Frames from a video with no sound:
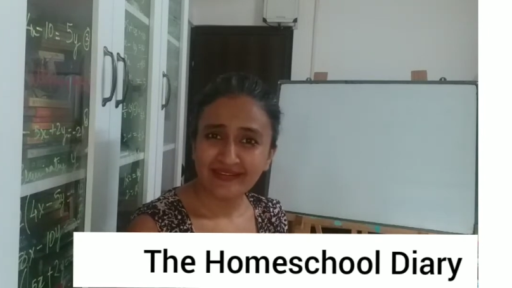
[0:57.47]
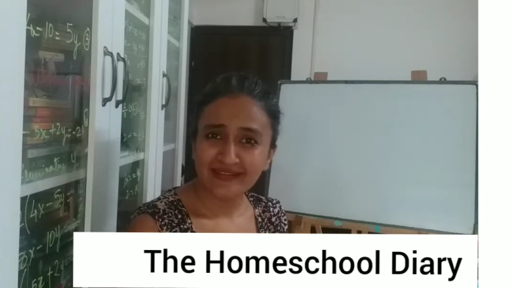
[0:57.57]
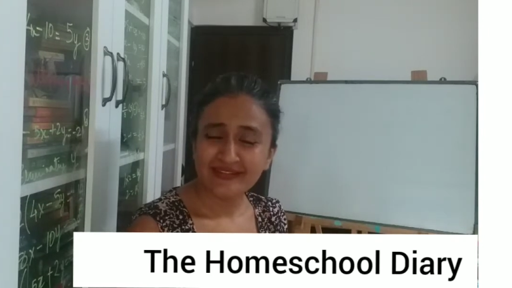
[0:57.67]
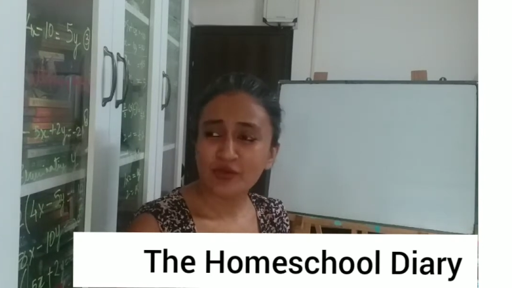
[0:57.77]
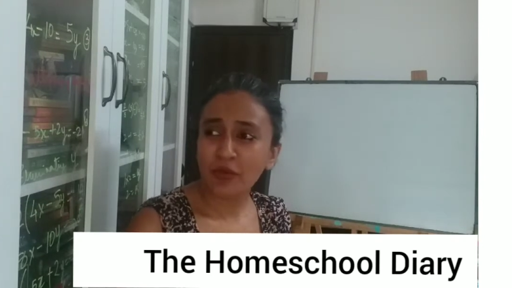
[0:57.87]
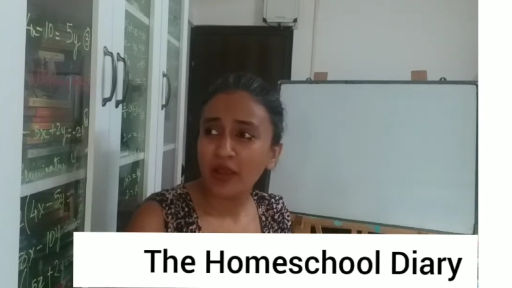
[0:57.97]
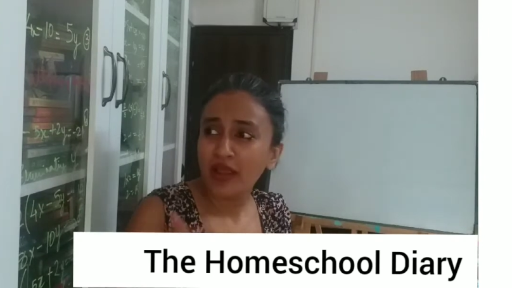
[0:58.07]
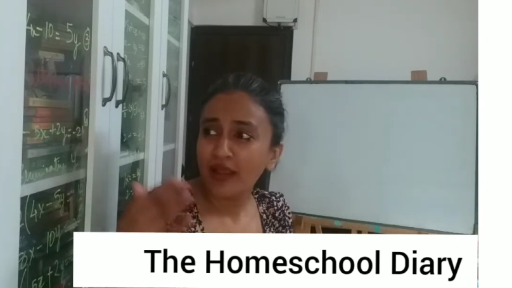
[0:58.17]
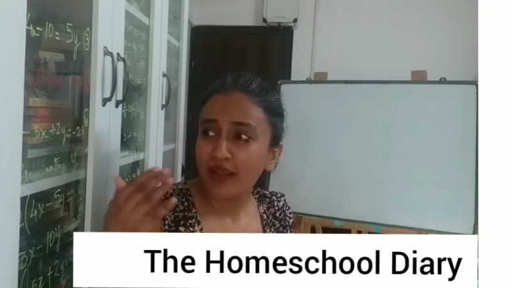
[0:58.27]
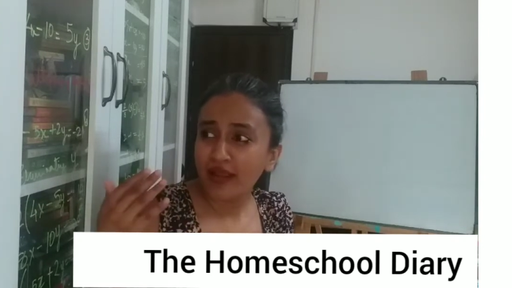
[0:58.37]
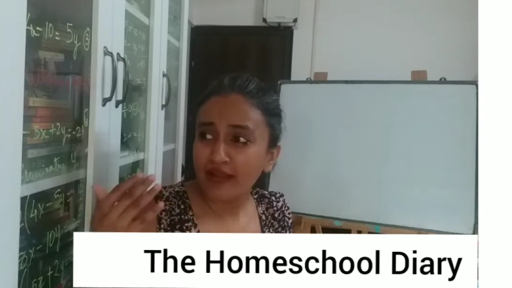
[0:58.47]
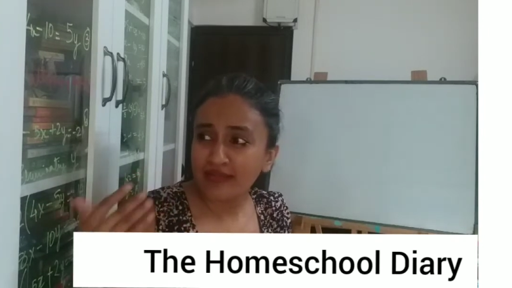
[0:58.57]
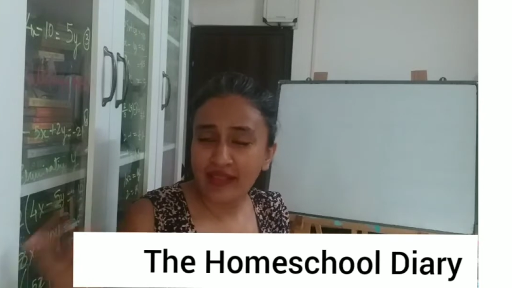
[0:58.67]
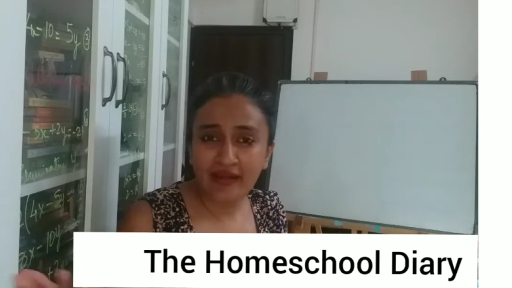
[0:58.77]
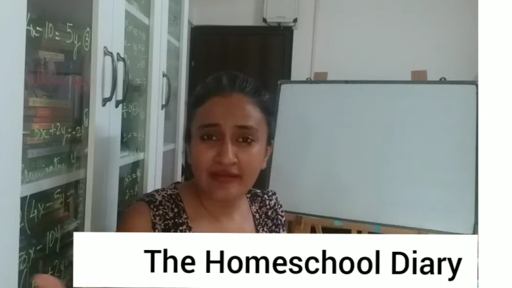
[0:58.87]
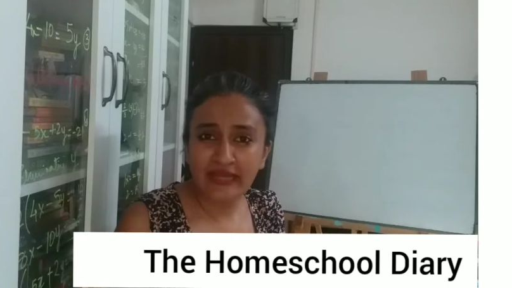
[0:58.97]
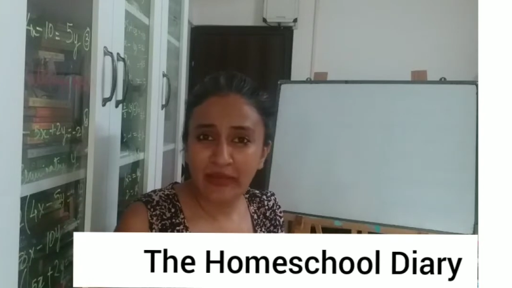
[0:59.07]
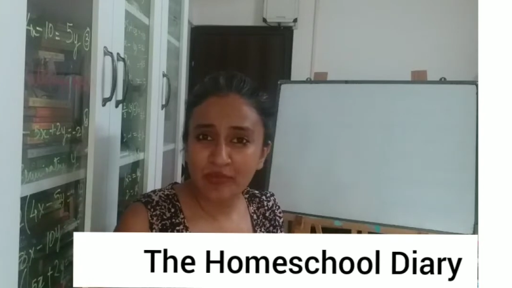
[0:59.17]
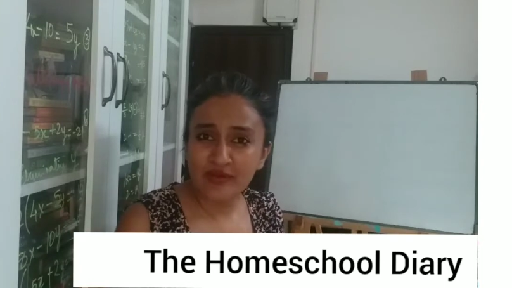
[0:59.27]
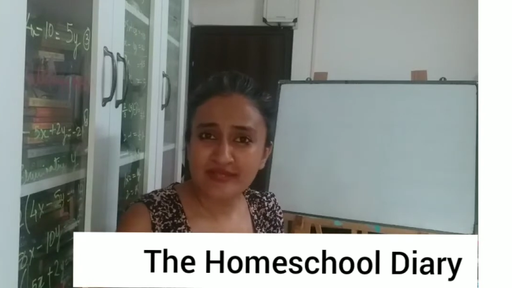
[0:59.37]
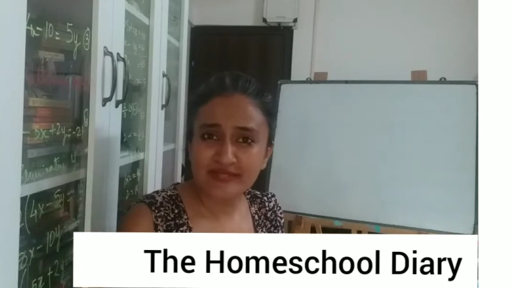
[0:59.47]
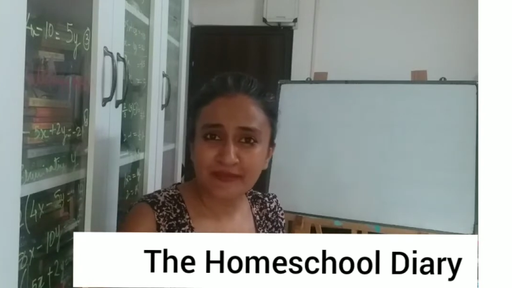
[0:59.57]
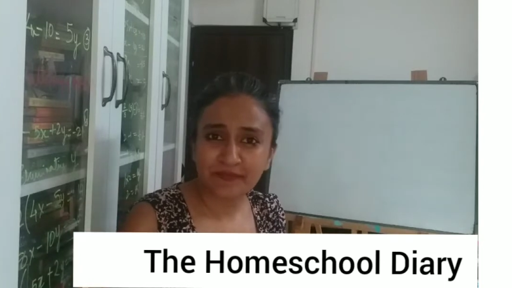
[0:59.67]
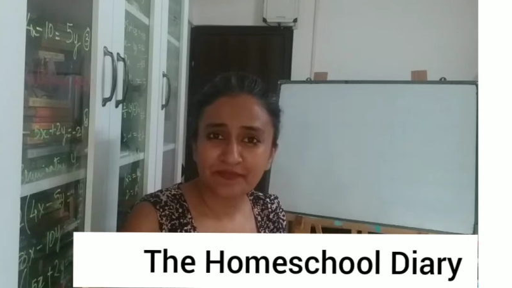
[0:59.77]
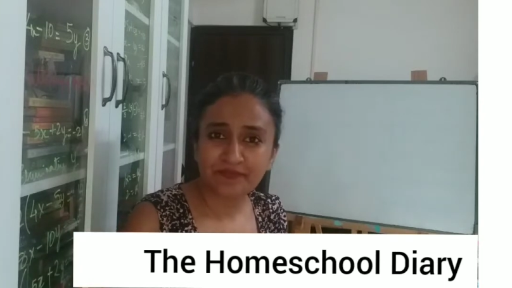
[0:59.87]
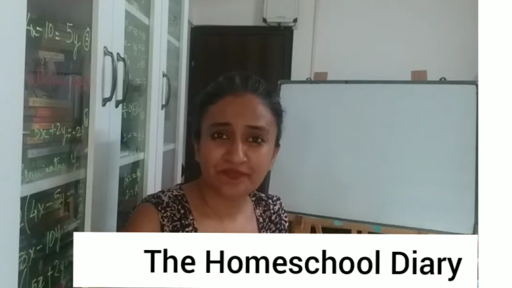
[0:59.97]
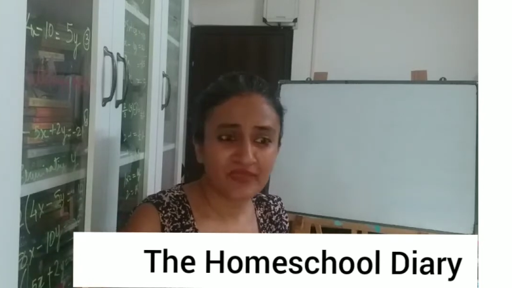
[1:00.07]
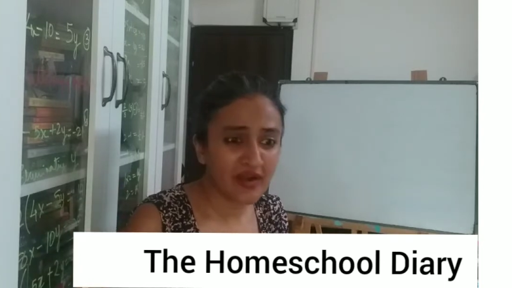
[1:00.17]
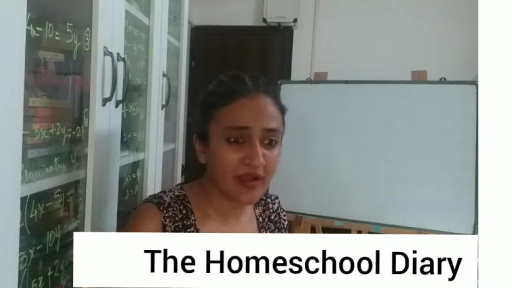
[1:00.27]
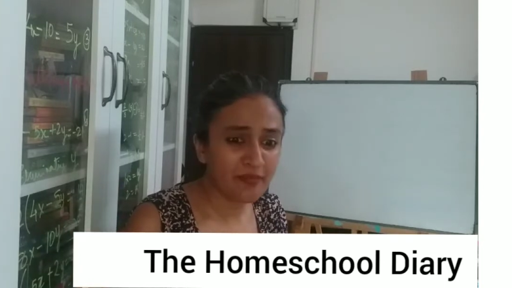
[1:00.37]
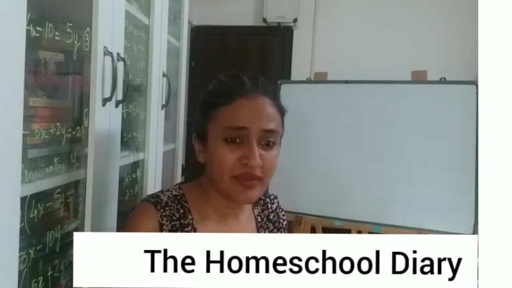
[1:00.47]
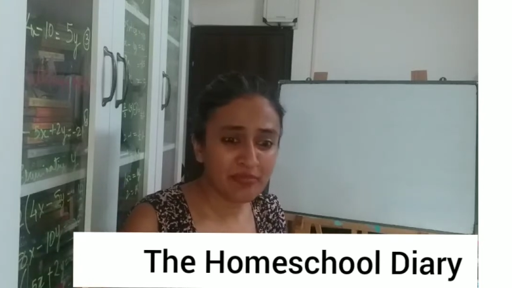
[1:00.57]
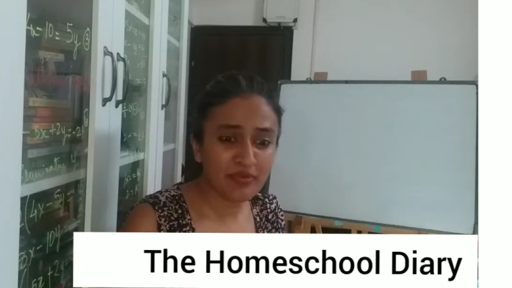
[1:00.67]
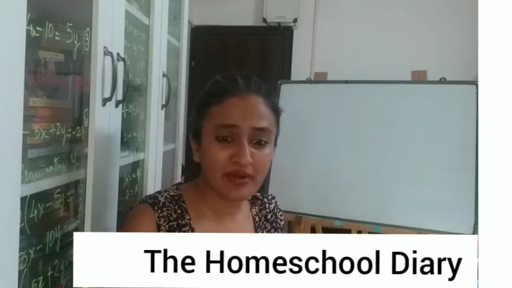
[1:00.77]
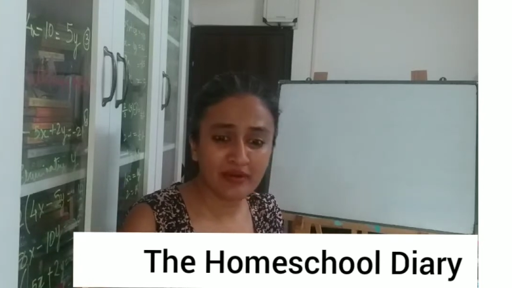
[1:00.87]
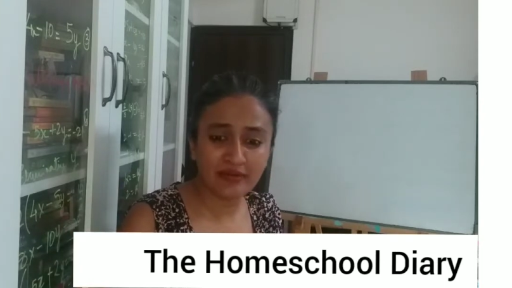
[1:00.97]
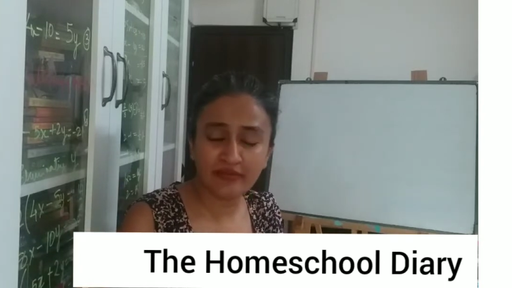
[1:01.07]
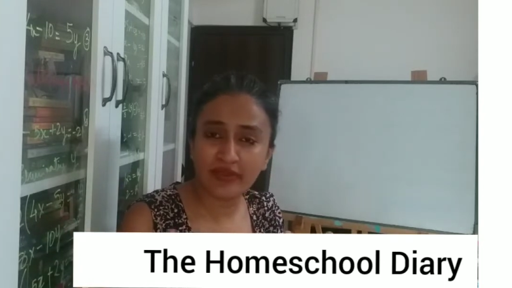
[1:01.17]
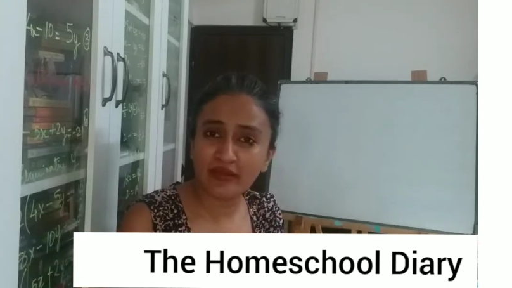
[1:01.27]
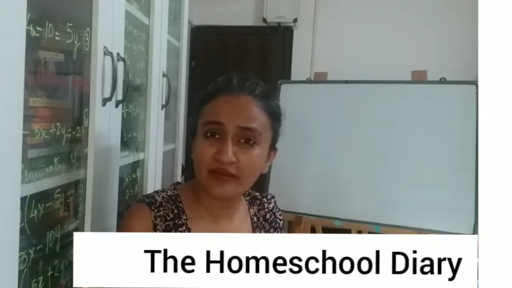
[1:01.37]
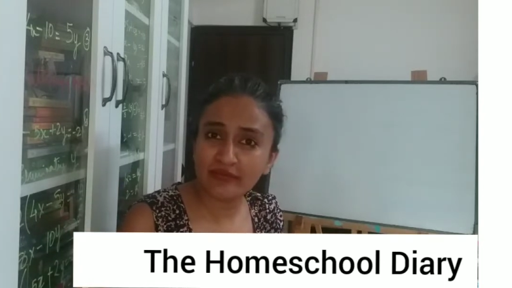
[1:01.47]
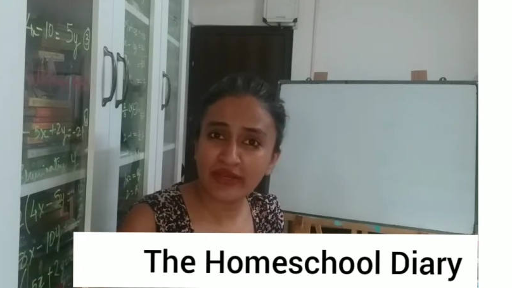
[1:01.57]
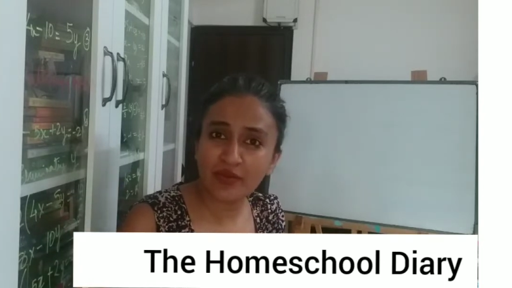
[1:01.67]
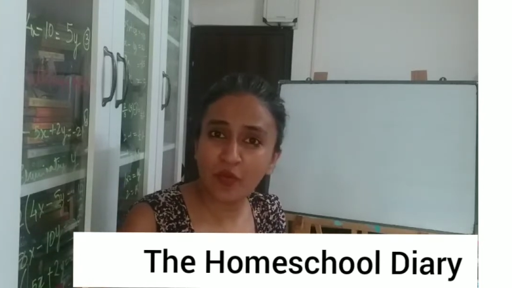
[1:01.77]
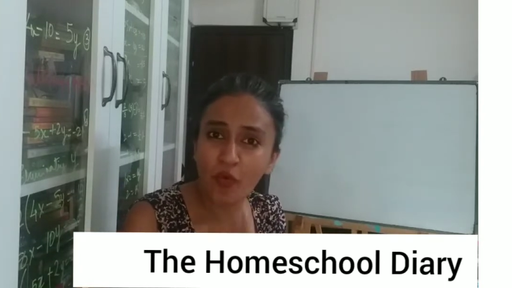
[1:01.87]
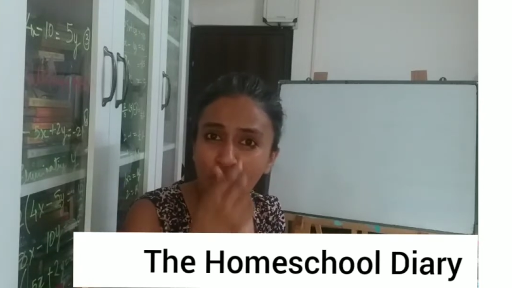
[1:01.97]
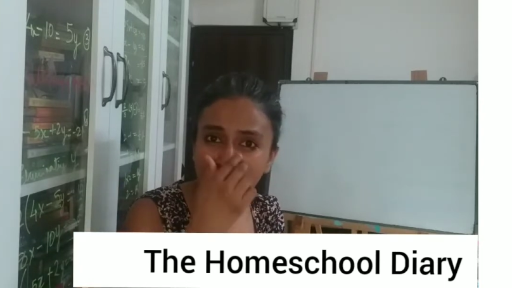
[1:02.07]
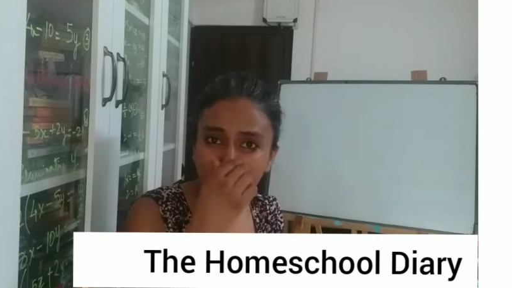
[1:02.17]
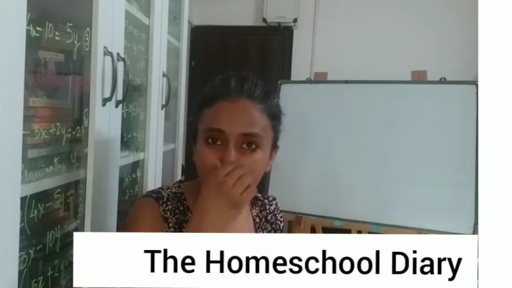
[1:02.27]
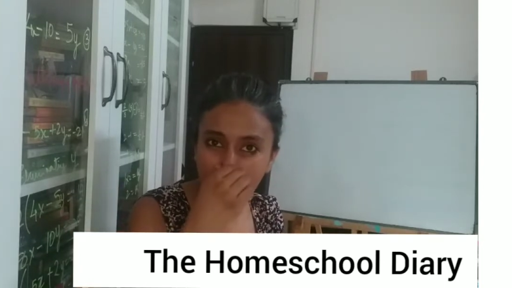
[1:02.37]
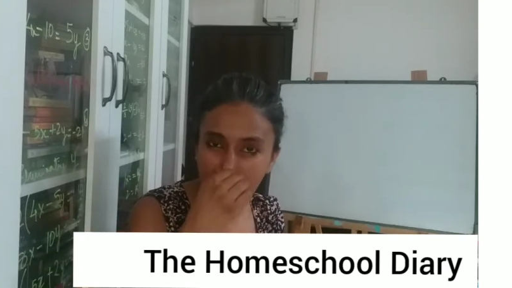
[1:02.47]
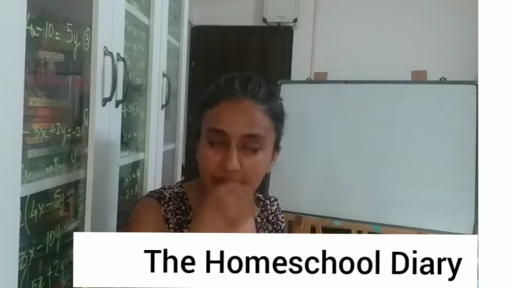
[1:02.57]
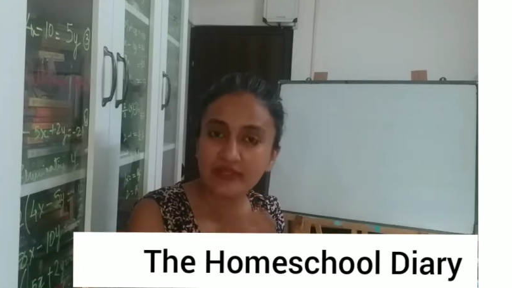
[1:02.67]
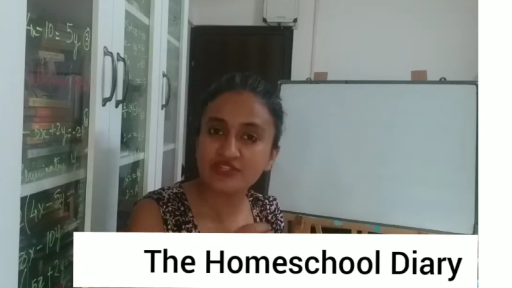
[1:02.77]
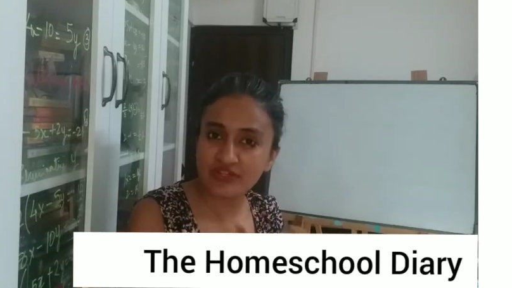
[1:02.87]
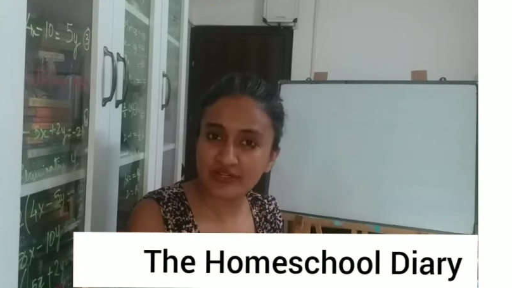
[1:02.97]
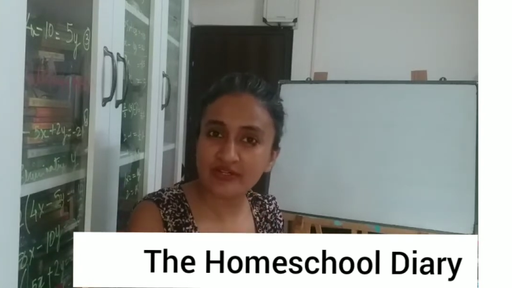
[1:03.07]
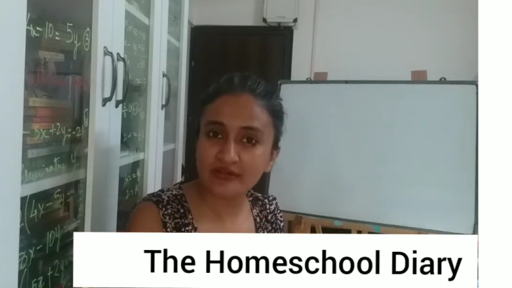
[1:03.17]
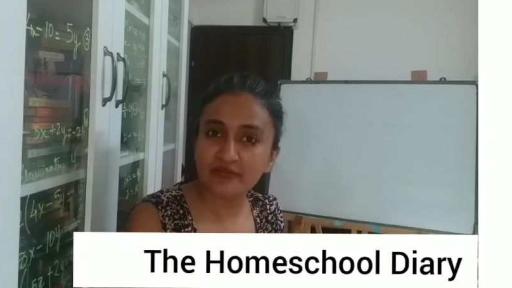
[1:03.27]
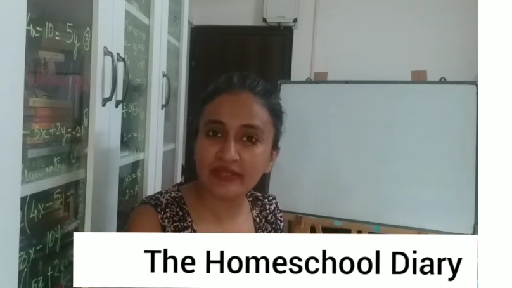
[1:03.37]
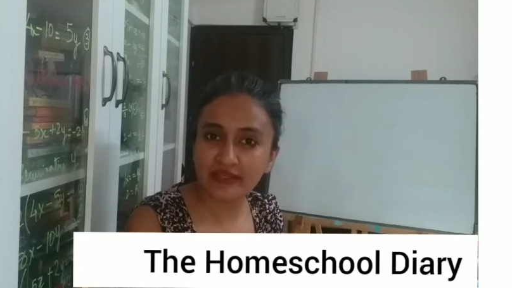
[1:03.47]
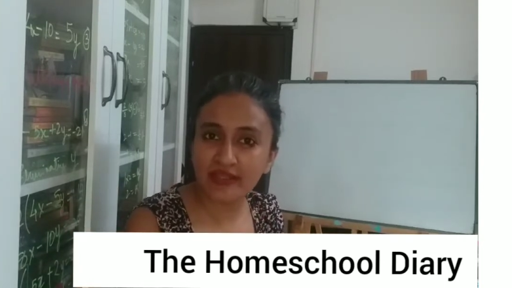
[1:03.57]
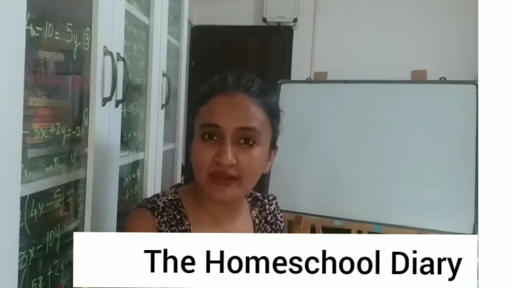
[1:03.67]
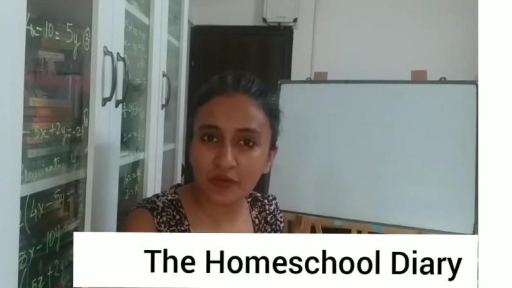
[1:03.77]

So there are neighbors, there are people, when you go to play, the children, when they go